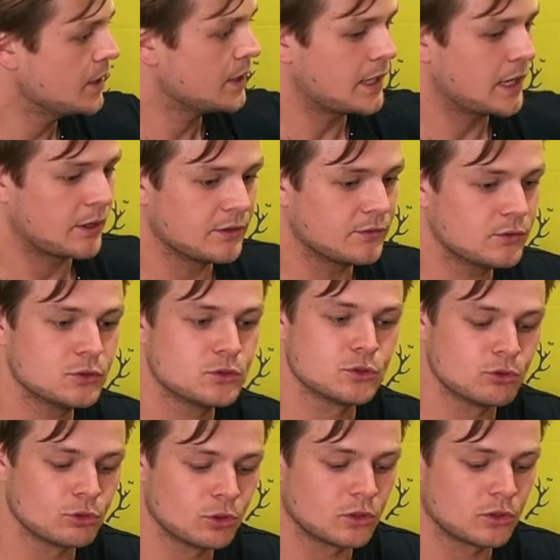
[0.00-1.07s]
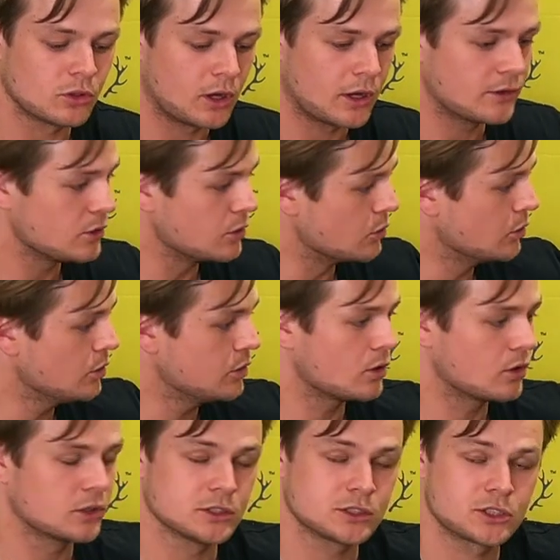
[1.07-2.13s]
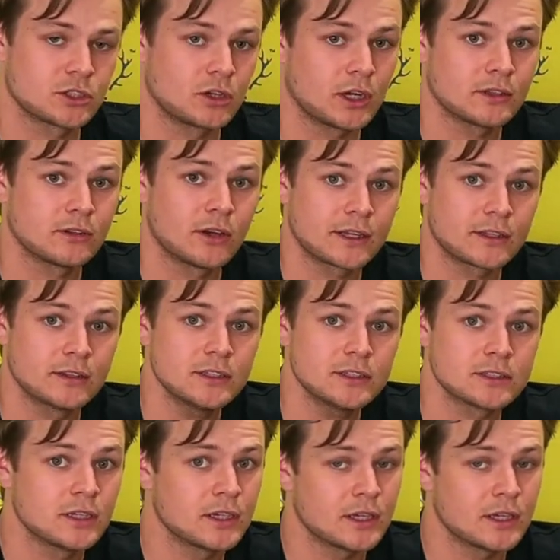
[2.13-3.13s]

Now, if you do lie the unit on its side like this